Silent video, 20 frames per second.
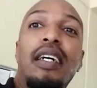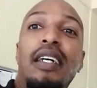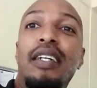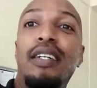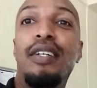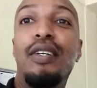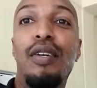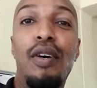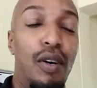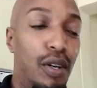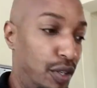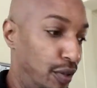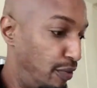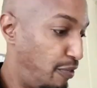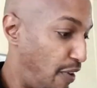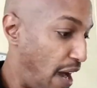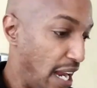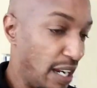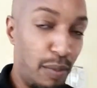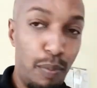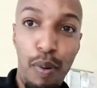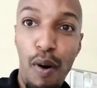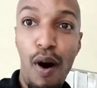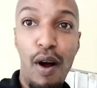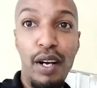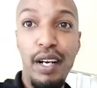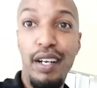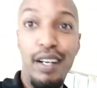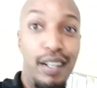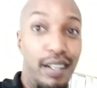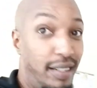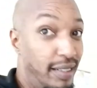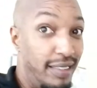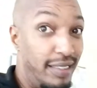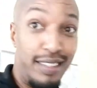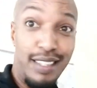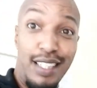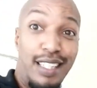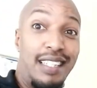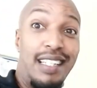You know, you find a partner,
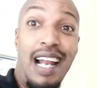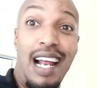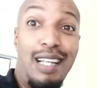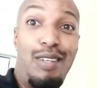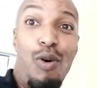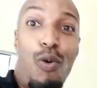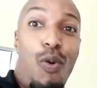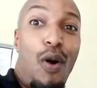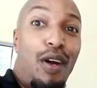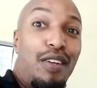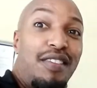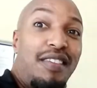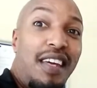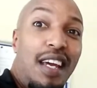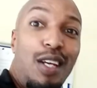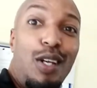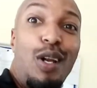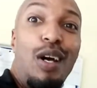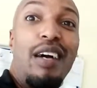just like the word say, you're